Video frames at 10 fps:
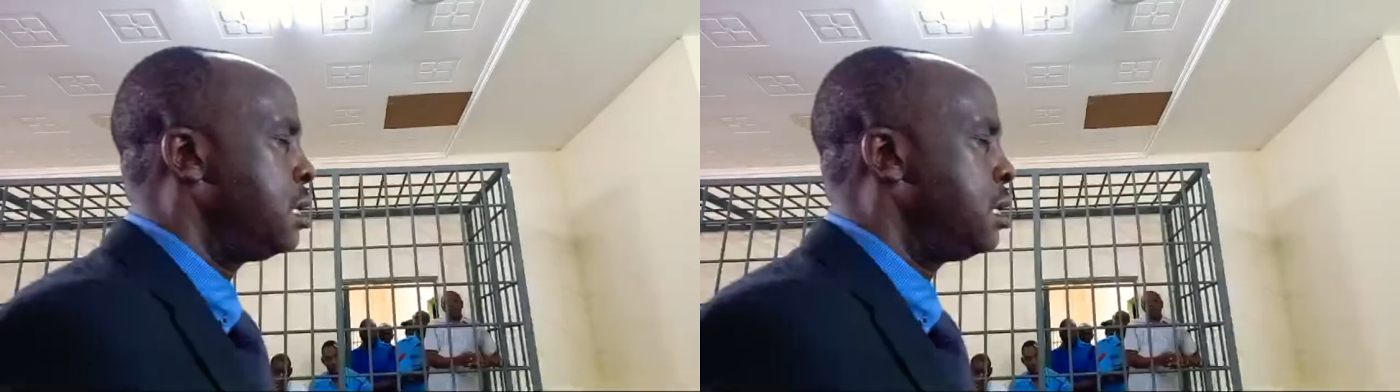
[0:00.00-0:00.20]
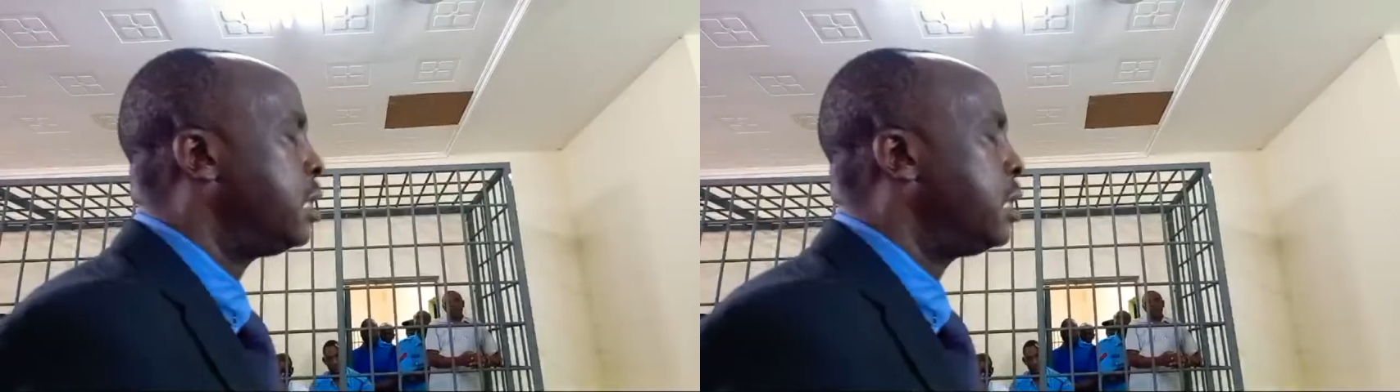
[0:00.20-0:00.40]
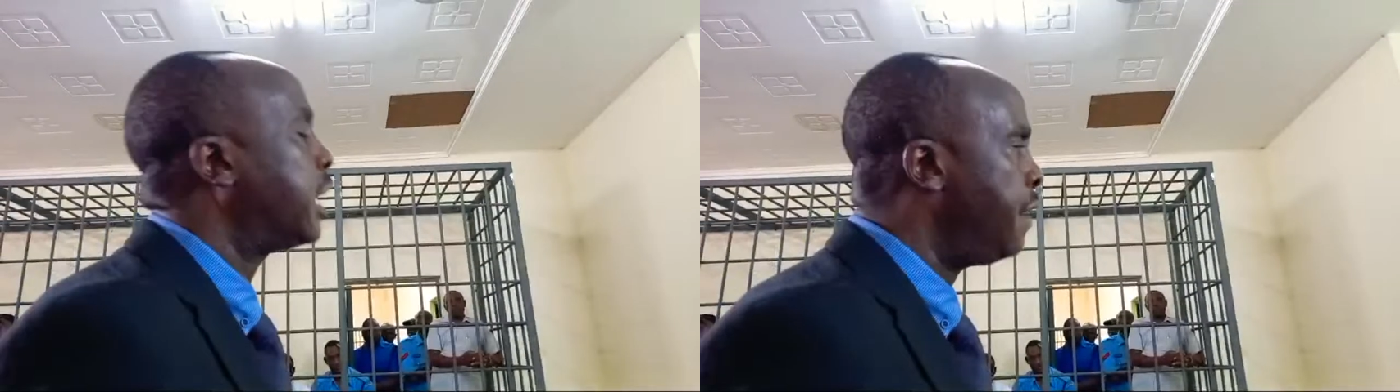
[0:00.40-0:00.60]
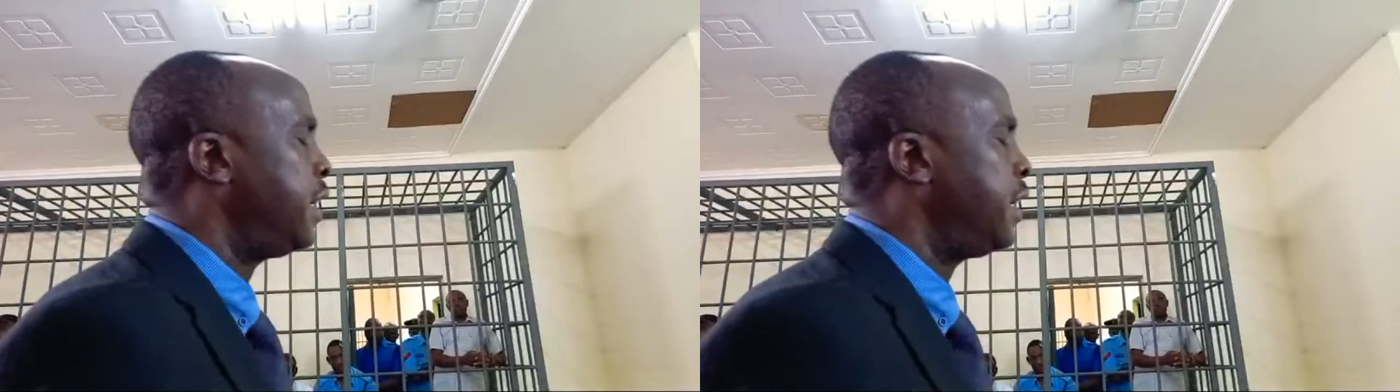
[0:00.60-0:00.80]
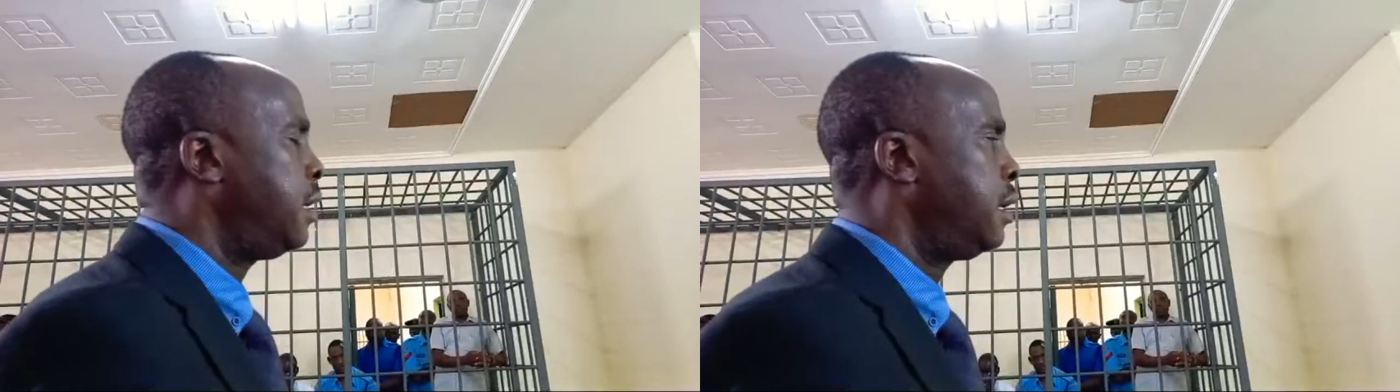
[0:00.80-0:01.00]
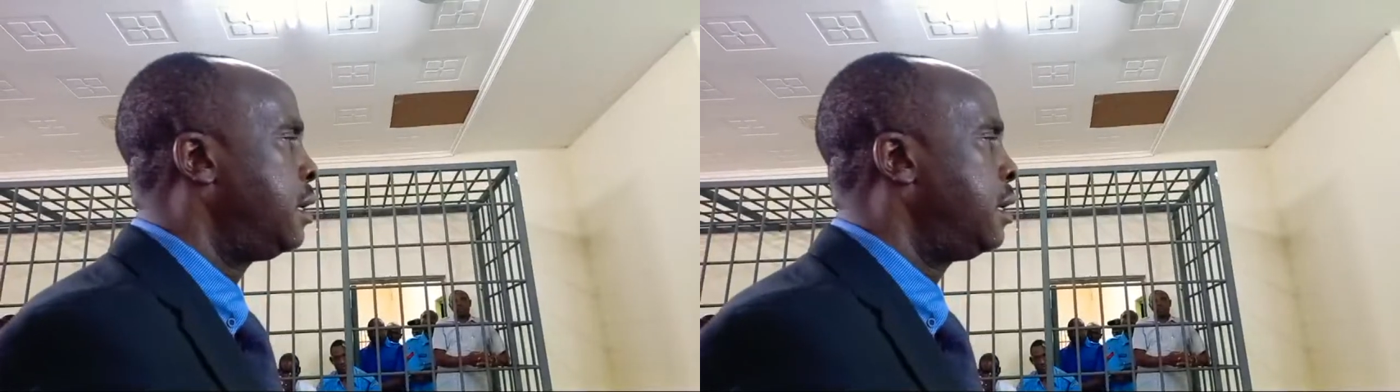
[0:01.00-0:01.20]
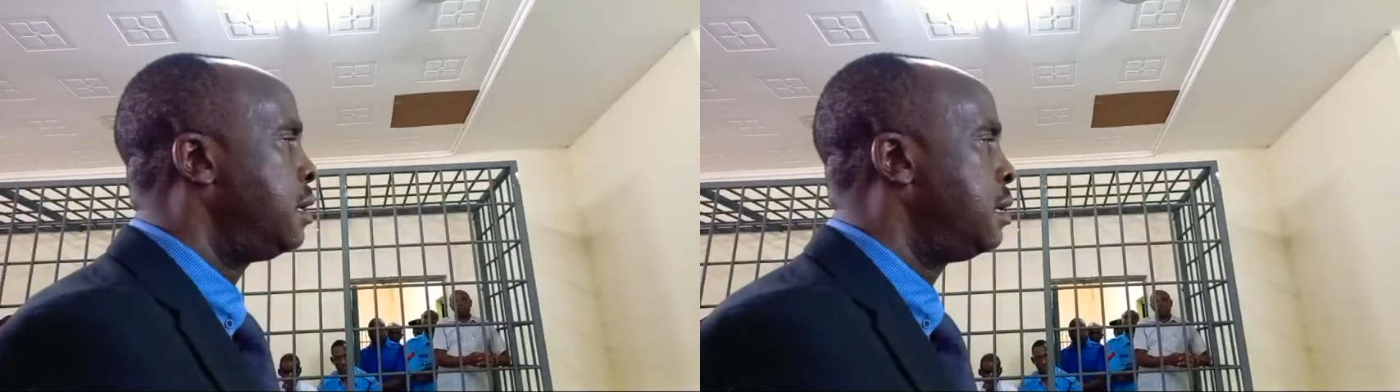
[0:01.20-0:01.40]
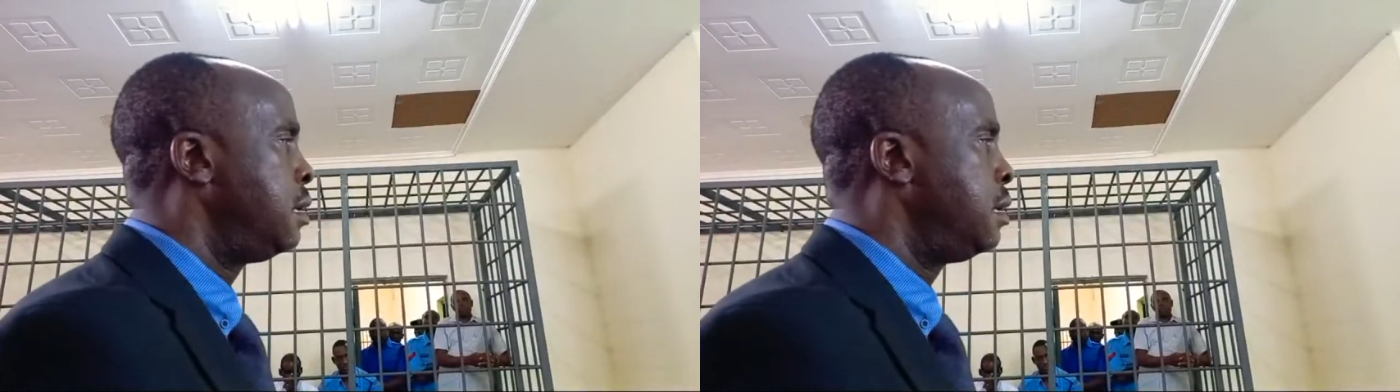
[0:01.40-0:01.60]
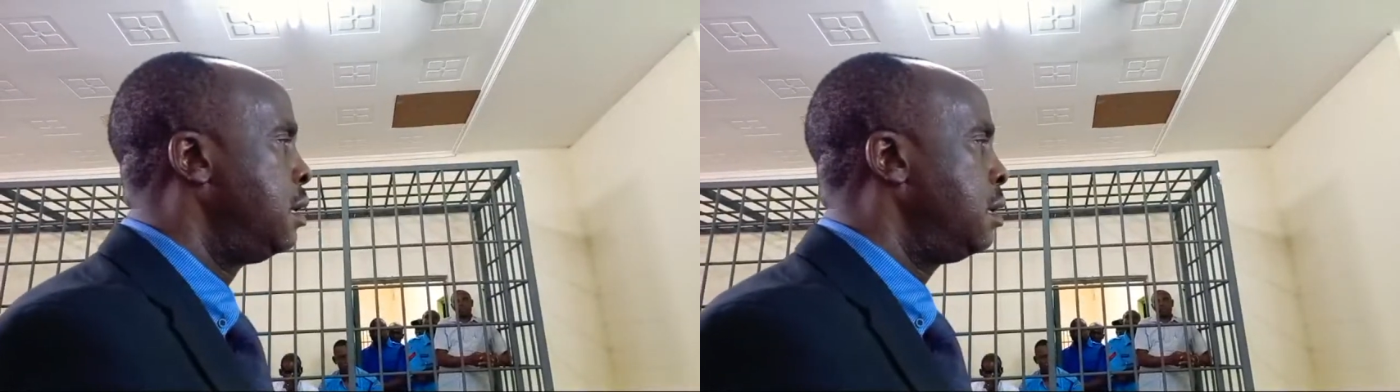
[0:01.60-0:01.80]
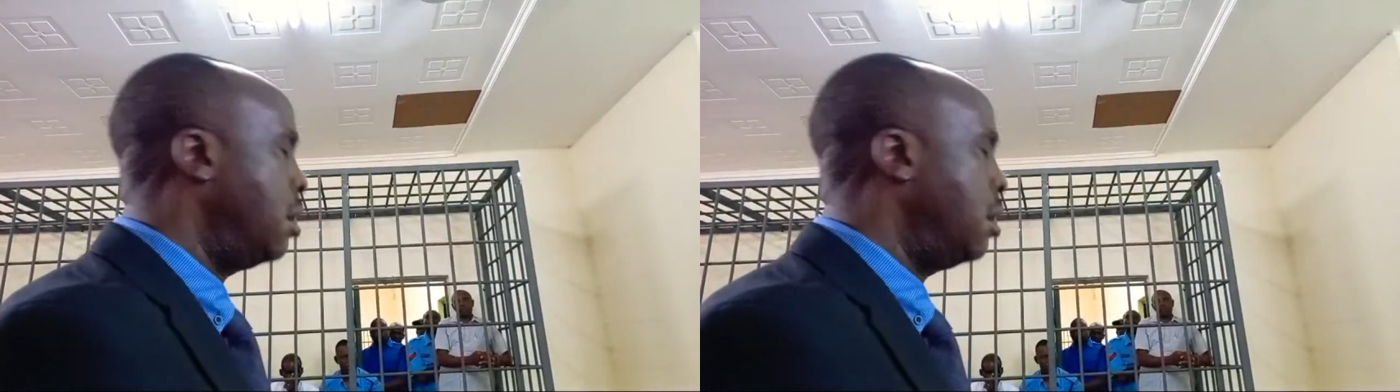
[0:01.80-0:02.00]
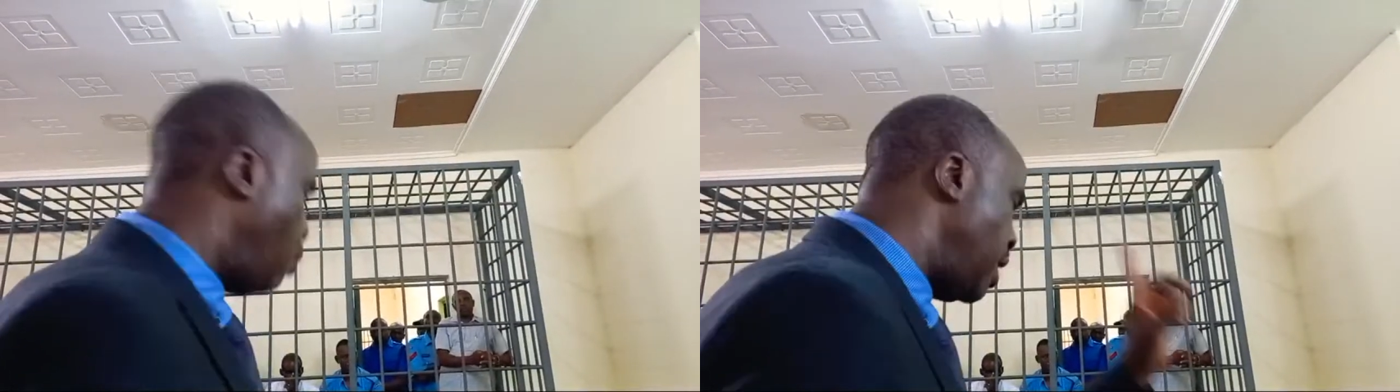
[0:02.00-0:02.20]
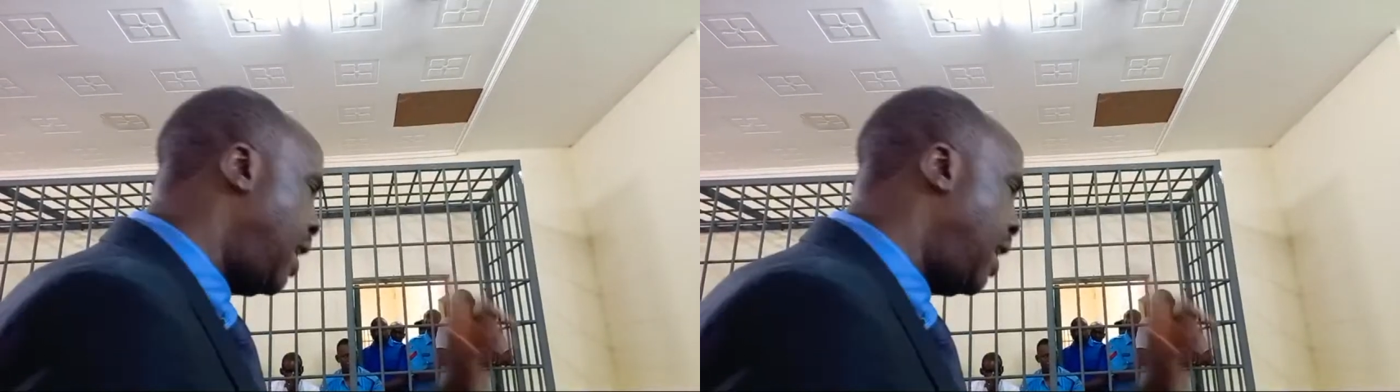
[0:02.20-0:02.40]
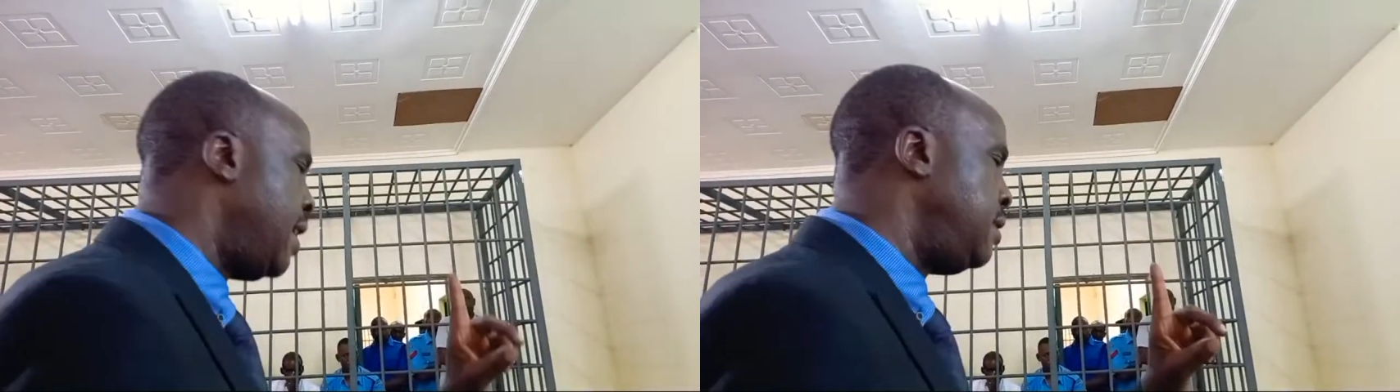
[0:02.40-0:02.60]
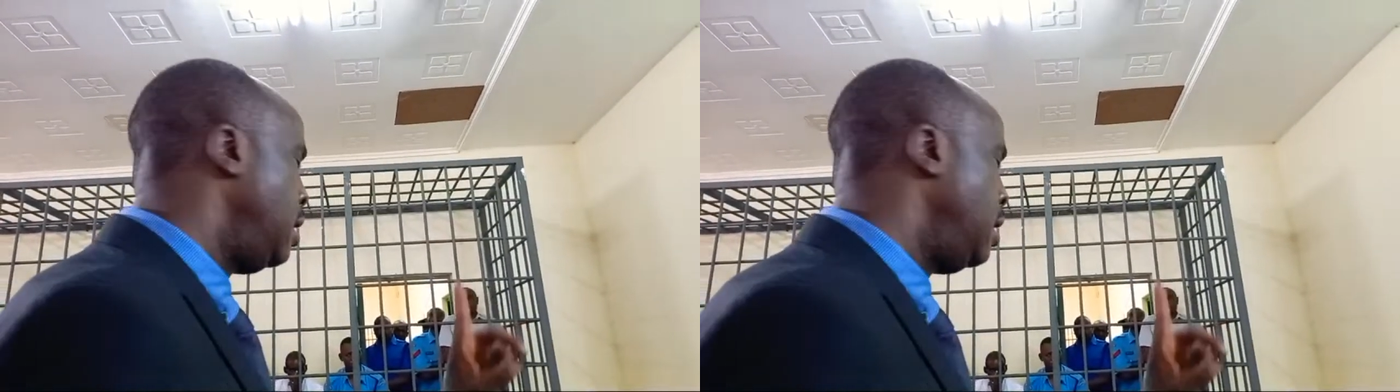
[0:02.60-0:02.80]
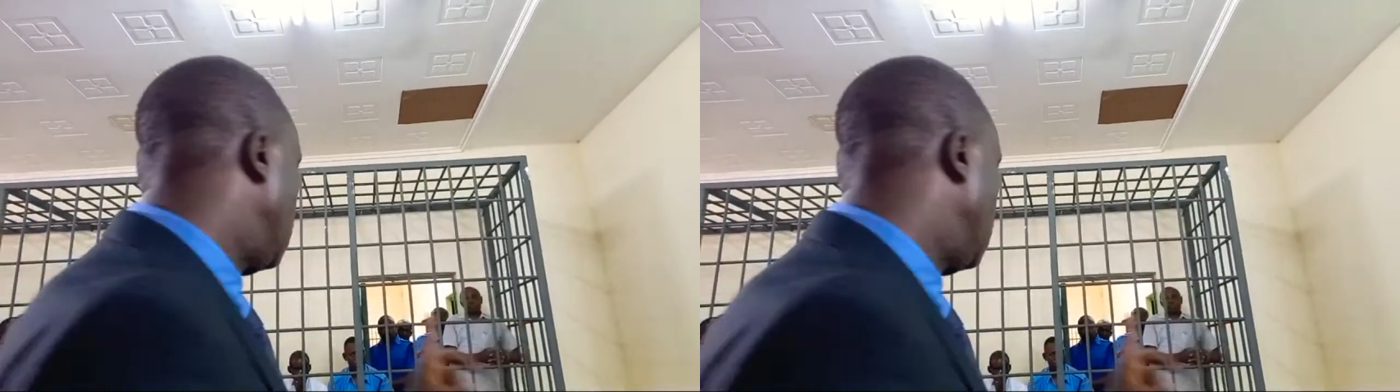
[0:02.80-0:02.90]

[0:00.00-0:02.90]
recovered. You know, we urge you